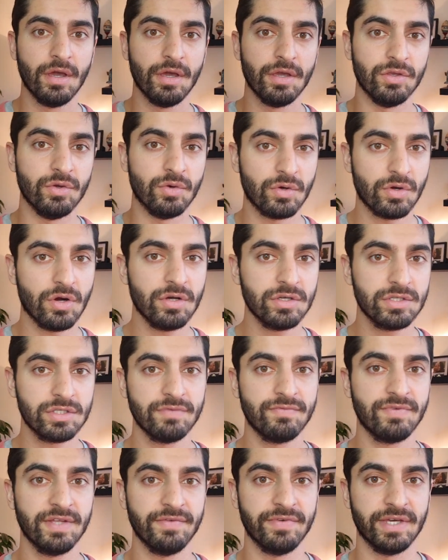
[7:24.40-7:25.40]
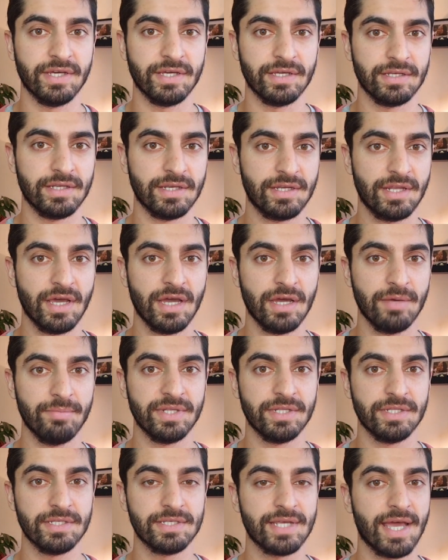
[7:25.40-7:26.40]
Your cost of living
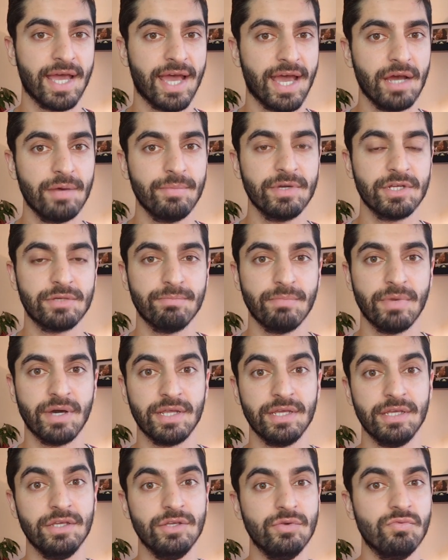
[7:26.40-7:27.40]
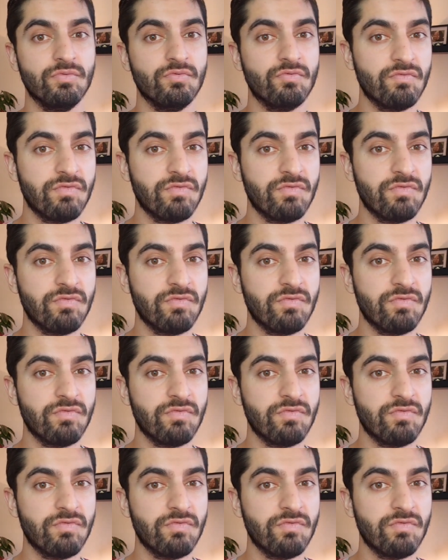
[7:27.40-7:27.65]
determines how much money you